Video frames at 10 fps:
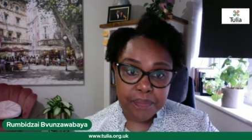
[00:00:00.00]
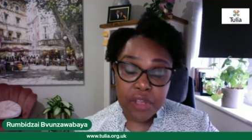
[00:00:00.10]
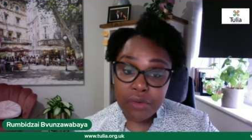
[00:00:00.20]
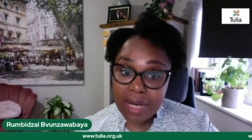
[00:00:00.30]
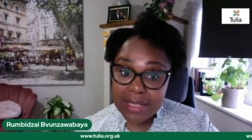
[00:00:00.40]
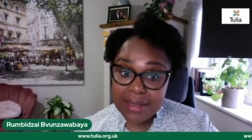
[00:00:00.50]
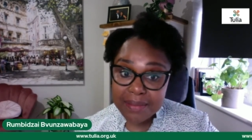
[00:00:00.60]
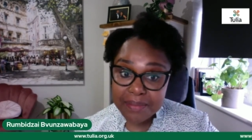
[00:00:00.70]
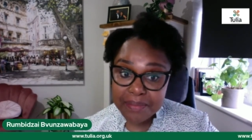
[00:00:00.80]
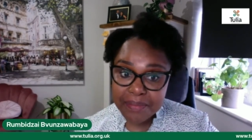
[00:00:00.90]
Right?
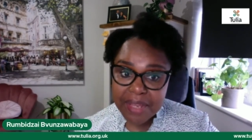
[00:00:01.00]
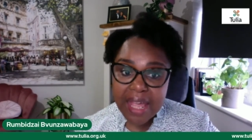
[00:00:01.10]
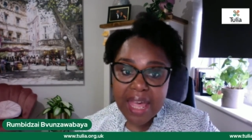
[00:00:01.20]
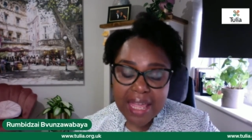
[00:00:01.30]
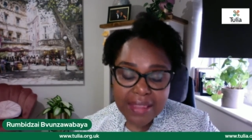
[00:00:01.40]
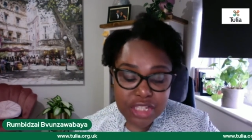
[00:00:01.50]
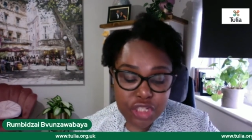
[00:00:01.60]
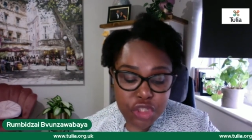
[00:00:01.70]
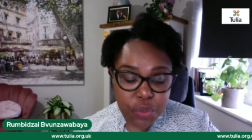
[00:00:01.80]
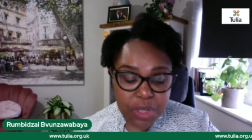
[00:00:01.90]
And the
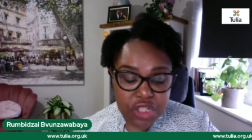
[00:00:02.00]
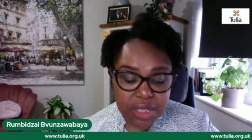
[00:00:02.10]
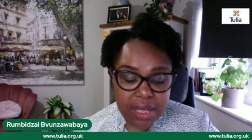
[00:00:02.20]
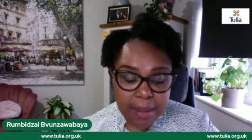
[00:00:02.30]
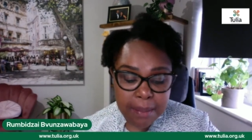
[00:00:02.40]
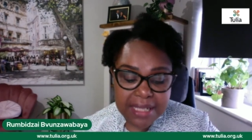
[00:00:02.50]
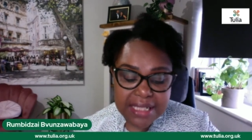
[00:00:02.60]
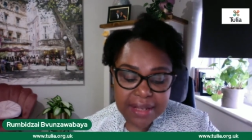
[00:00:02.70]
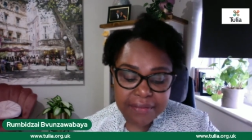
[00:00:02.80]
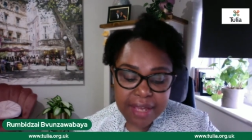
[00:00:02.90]
situation must
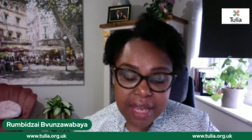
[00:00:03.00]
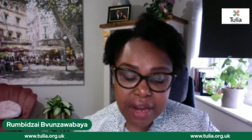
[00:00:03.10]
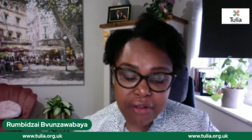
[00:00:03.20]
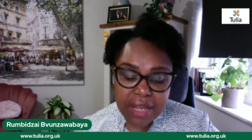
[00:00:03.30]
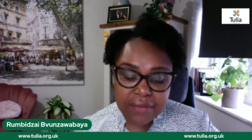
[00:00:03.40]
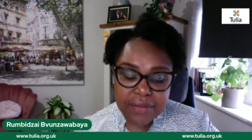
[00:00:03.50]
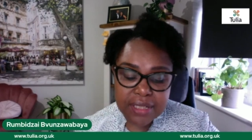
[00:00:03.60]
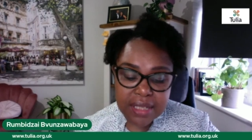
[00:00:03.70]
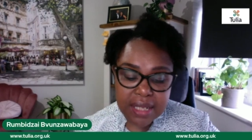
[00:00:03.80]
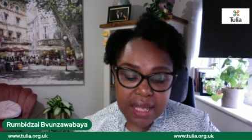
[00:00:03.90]
have arrived
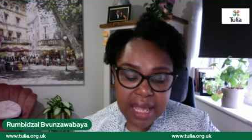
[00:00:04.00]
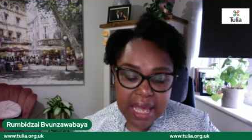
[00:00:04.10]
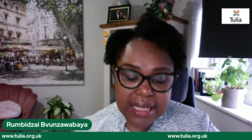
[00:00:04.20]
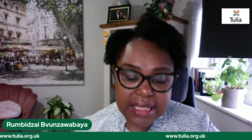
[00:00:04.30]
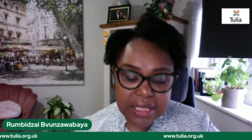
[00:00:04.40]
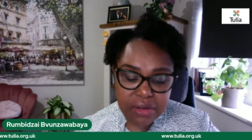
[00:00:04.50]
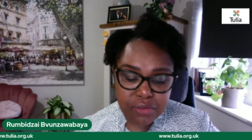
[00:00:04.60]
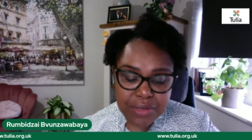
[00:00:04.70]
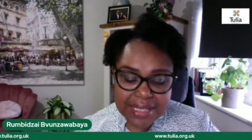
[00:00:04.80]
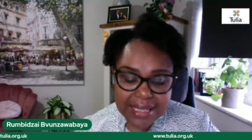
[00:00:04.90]
at
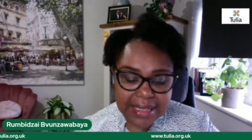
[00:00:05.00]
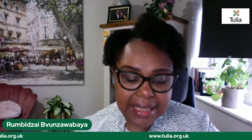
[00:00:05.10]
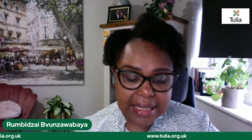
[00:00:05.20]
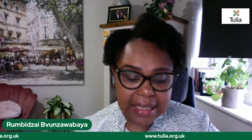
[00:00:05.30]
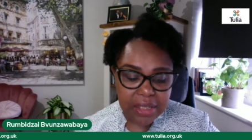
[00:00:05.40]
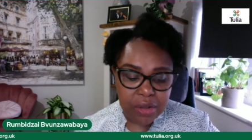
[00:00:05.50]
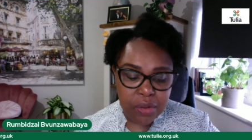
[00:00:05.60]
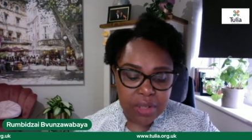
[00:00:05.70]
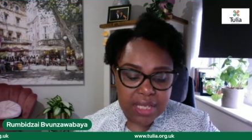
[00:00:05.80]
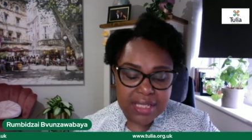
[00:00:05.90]
recently,
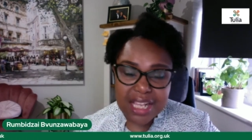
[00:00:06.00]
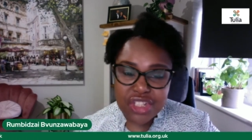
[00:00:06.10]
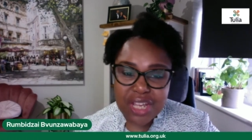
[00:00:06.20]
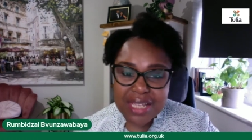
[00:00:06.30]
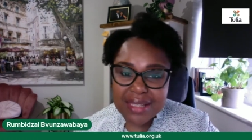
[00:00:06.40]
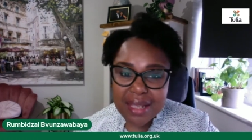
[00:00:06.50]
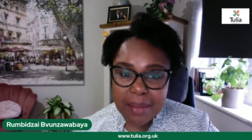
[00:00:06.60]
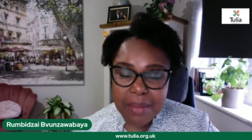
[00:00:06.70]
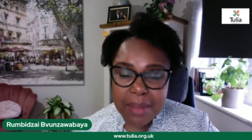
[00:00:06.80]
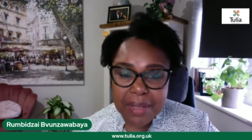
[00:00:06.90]
such as
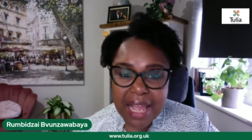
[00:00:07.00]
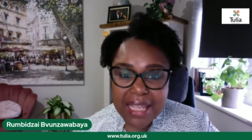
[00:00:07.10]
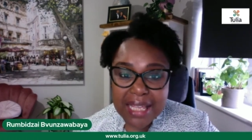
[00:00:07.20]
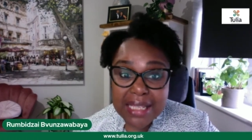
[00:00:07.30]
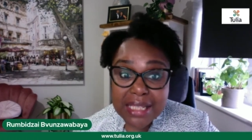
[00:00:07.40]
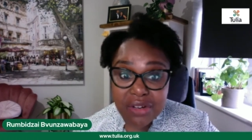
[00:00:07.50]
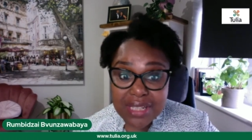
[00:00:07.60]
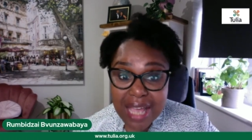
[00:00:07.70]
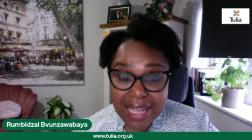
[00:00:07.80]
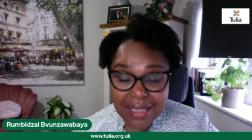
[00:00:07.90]
maybe like a serious
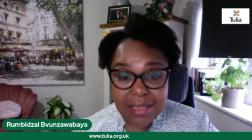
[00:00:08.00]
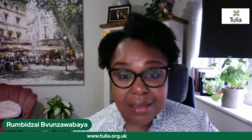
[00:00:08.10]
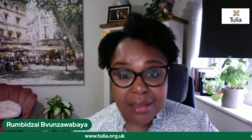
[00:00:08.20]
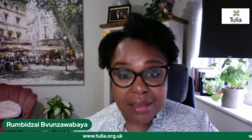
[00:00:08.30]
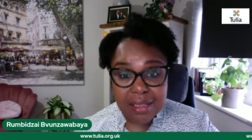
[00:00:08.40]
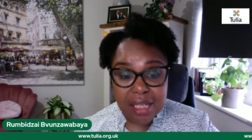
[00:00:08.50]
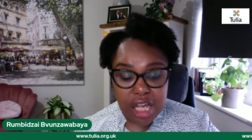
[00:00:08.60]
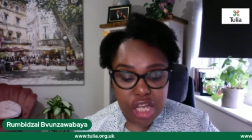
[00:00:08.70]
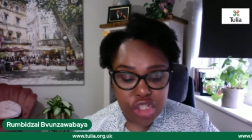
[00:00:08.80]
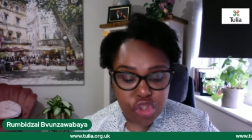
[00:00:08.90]
accident,
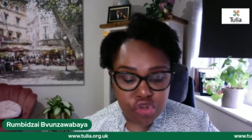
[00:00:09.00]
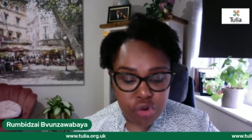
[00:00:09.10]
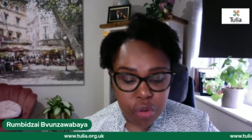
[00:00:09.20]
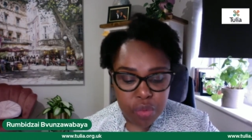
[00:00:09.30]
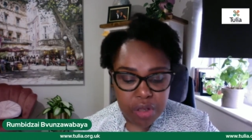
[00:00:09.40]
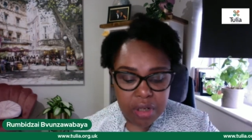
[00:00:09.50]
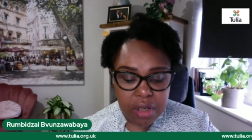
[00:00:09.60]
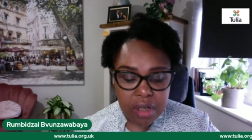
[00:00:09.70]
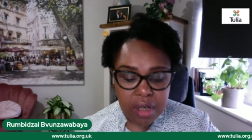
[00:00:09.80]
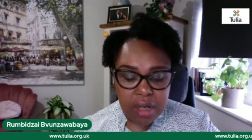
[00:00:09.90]
a stroke,
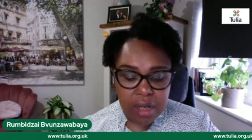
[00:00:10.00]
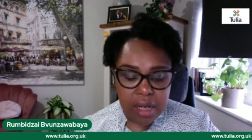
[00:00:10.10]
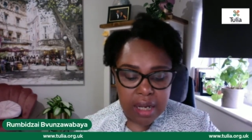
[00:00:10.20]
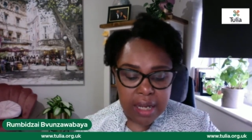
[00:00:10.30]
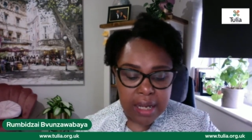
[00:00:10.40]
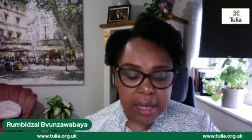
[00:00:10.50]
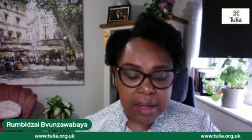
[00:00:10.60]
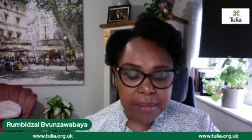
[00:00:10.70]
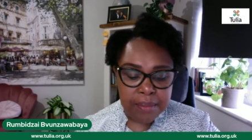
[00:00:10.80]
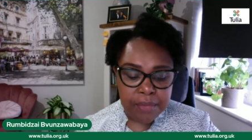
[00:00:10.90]

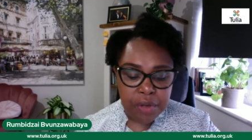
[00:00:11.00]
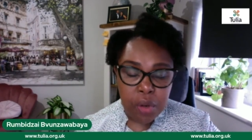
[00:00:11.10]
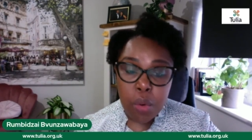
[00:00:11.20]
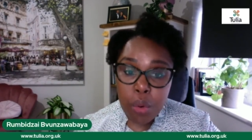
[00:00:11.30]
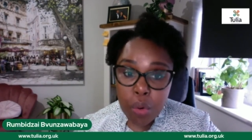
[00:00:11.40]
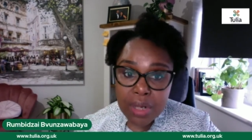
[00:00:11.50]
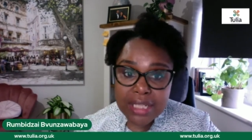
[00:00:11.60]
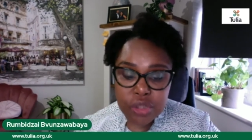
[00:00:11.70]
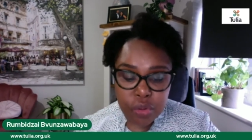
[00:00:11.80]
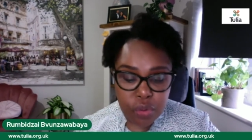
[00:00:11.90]
or
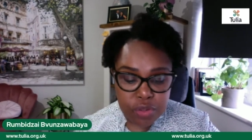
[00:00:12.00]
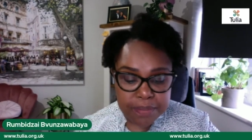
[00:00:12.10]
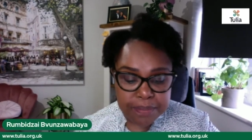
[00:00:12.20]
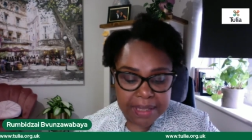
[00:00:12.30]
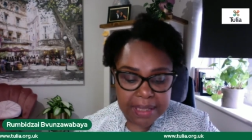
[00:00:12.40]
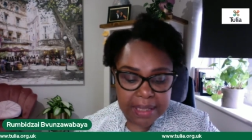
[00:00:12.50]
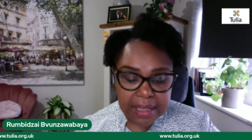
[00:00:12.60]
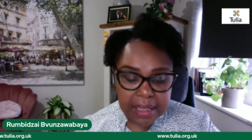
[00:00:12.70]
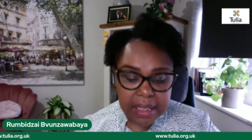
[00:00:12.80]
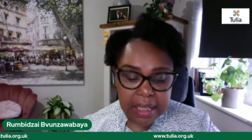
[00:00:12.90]
it could be
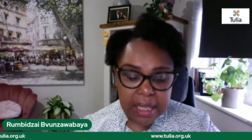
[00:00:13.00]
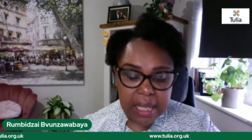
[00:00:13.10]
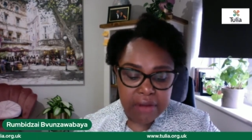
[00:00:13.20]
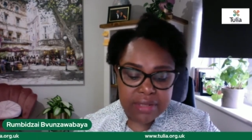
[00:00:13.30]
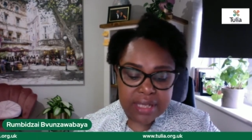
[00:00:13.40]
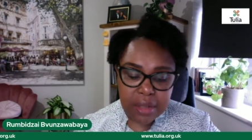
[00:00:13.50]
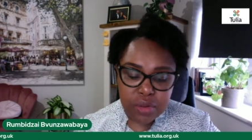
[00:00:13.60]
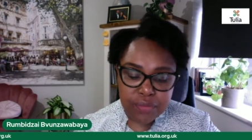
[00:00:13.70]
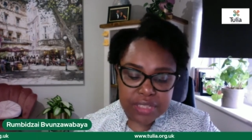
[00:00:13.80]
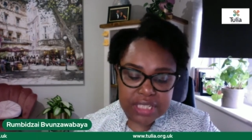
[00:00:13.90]
a result
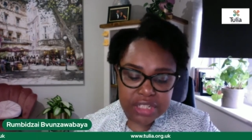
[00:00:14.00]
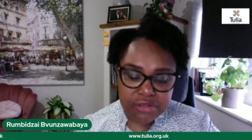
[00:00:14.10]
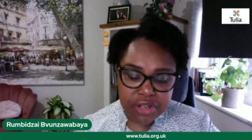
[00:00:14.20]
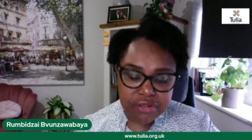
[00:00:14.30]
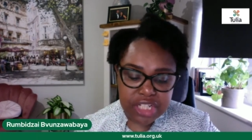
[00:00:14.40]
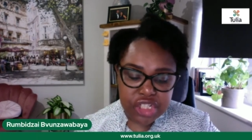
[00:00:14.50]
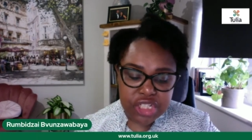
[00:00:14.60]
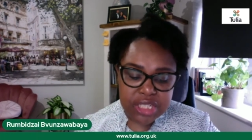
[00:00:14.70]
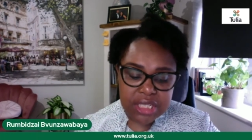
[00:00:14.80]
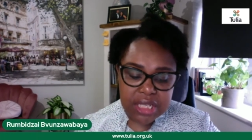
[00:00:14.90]
of deterioration